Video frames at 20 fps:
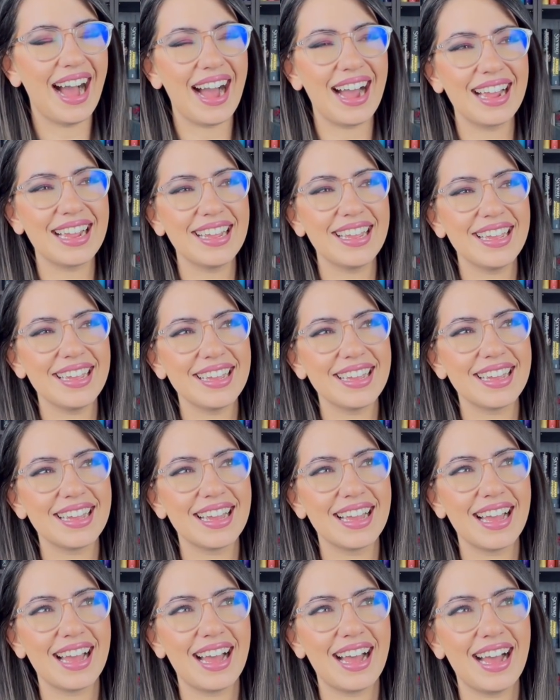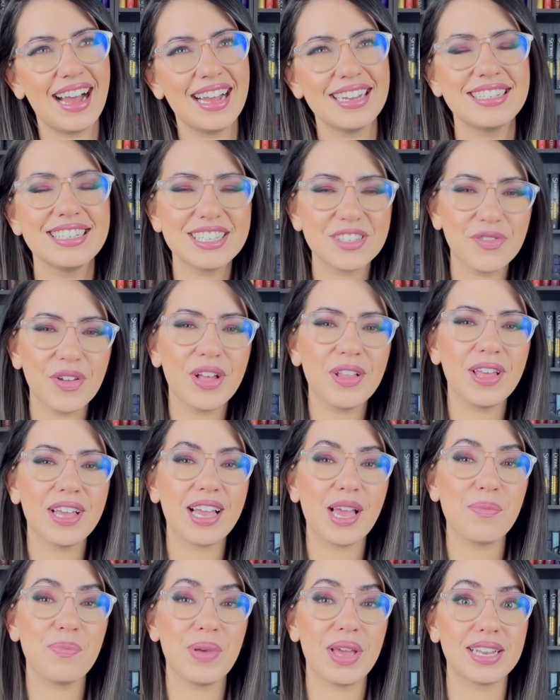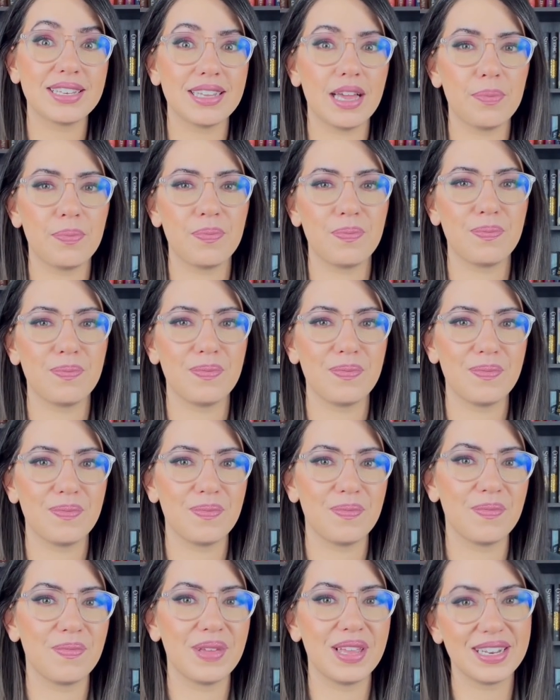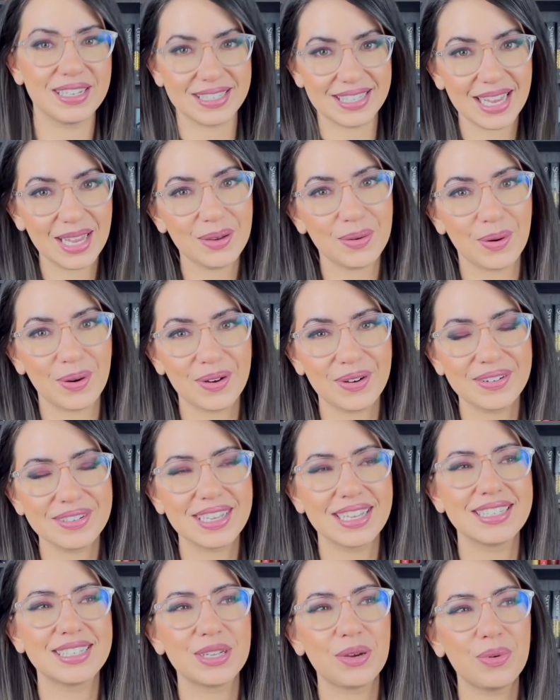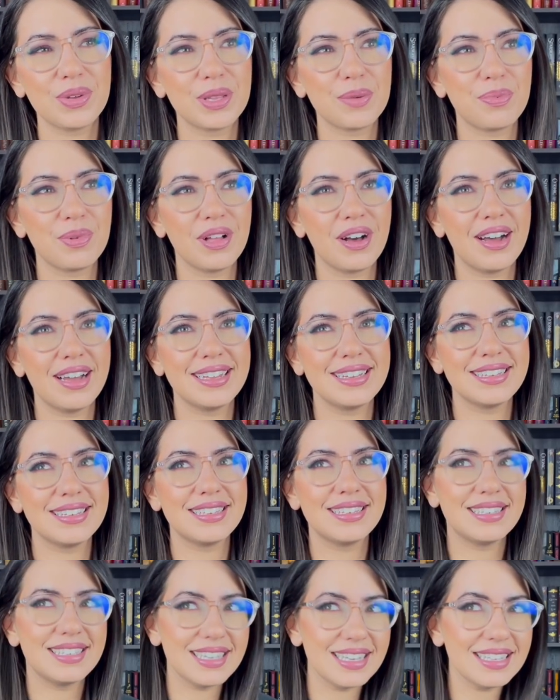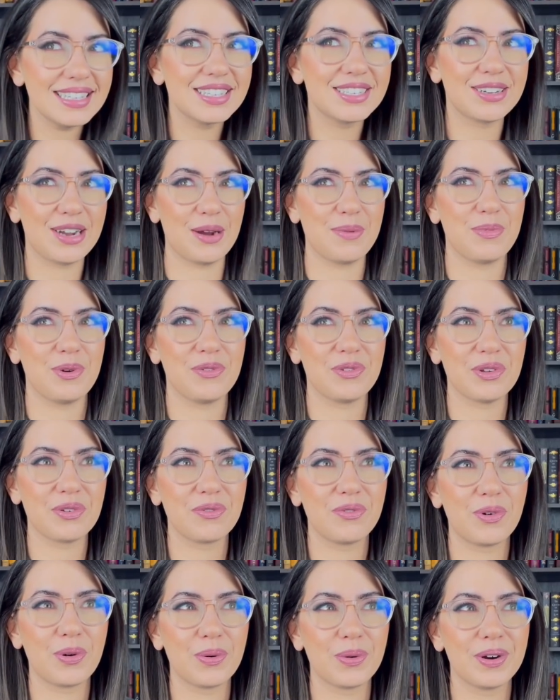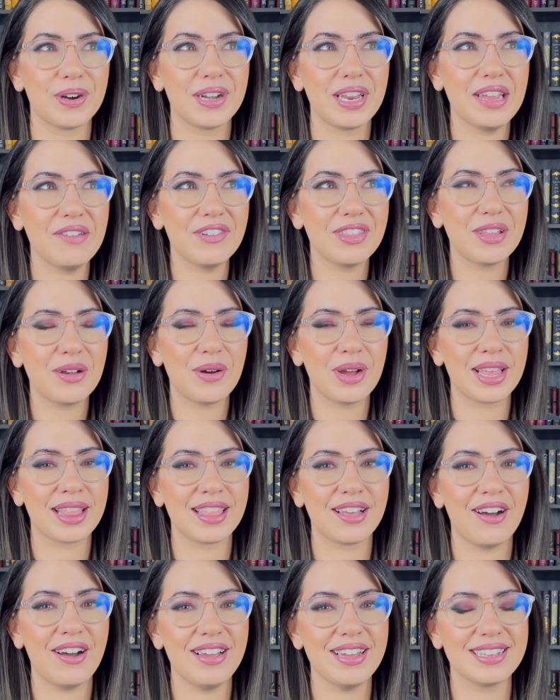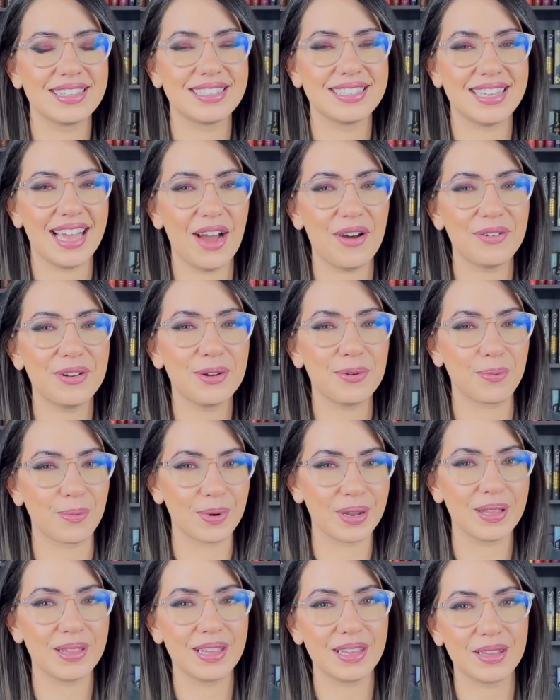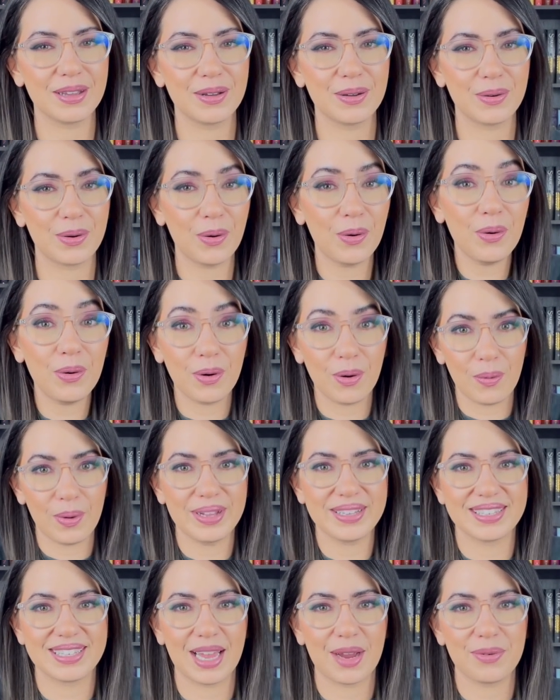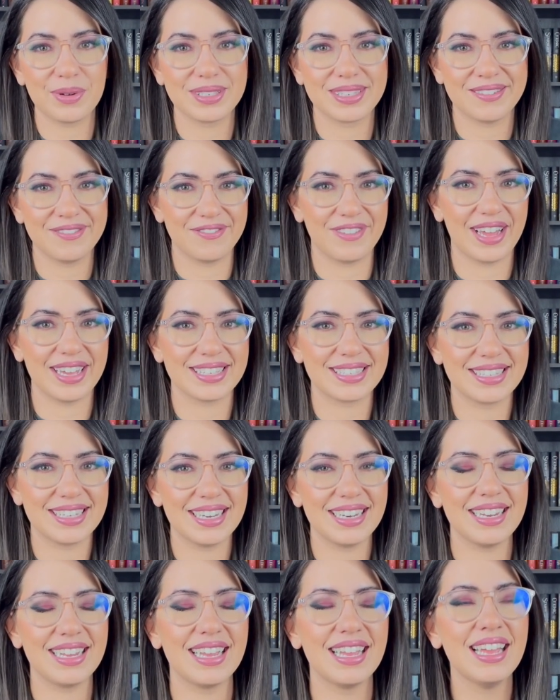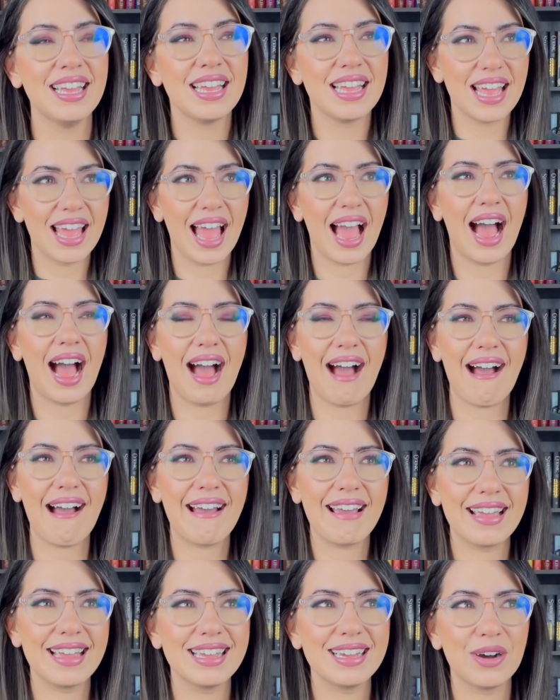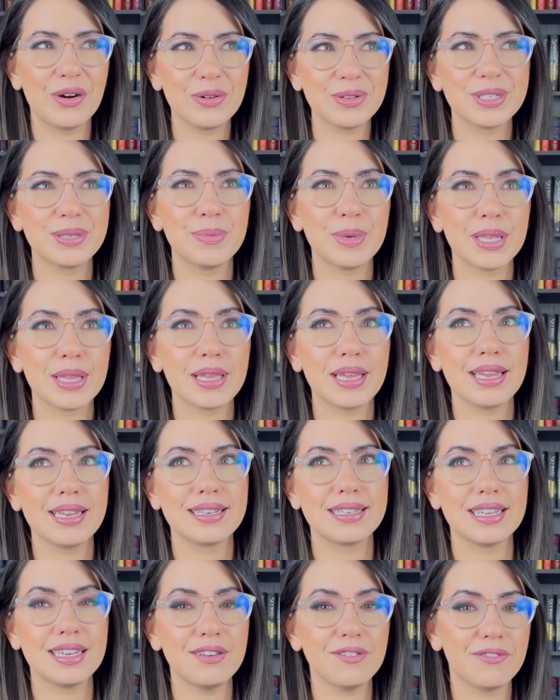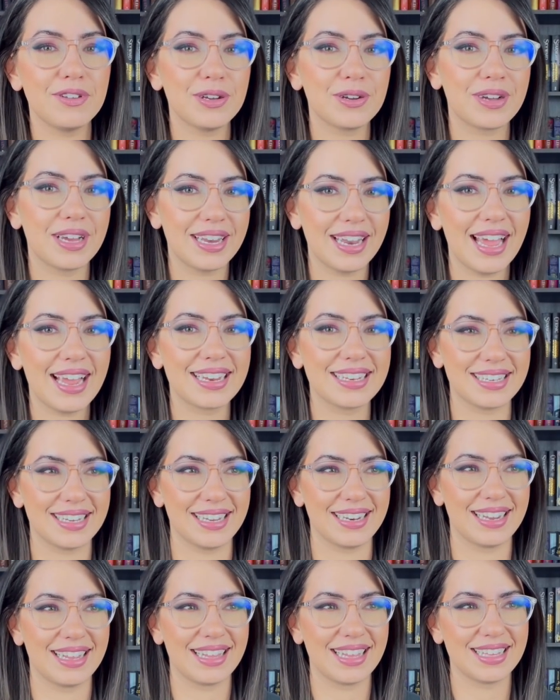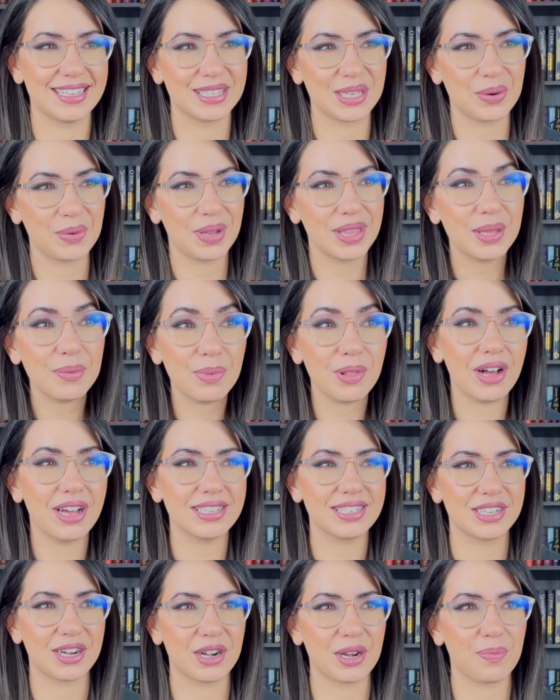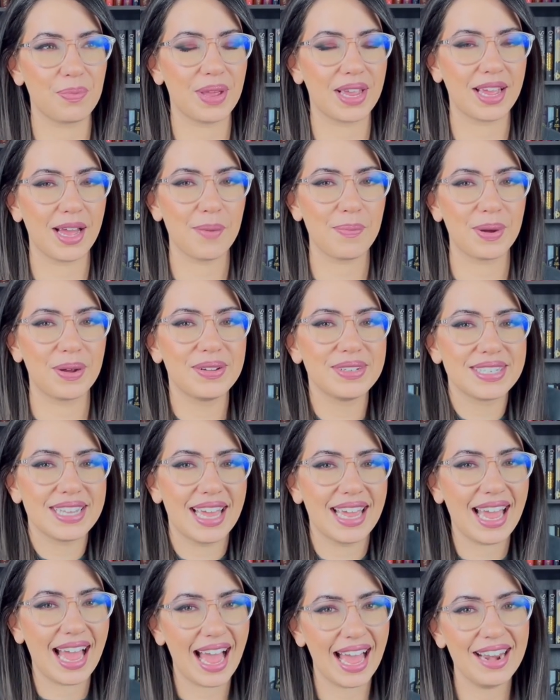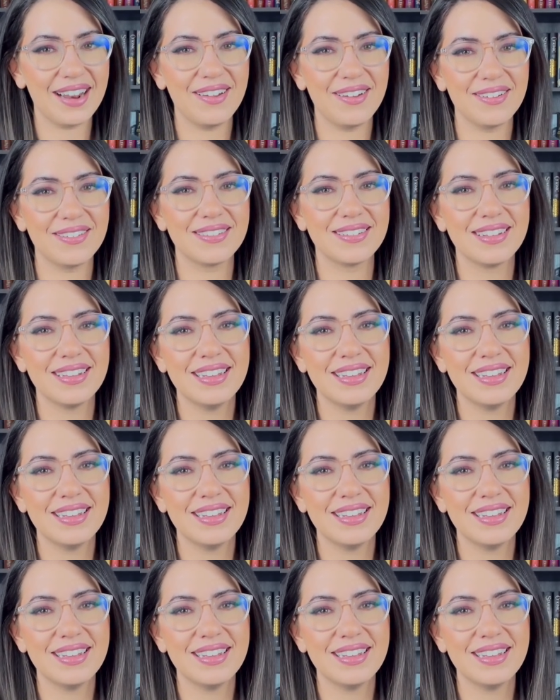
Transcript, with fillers: I, I just felt like I picked up in a sequel, and so when the plot did start moving forward, even though I thought it sounded really cool once I was invested. I ultimately didn't feel connected. And then so when the plot started to pick up, I was like, I don't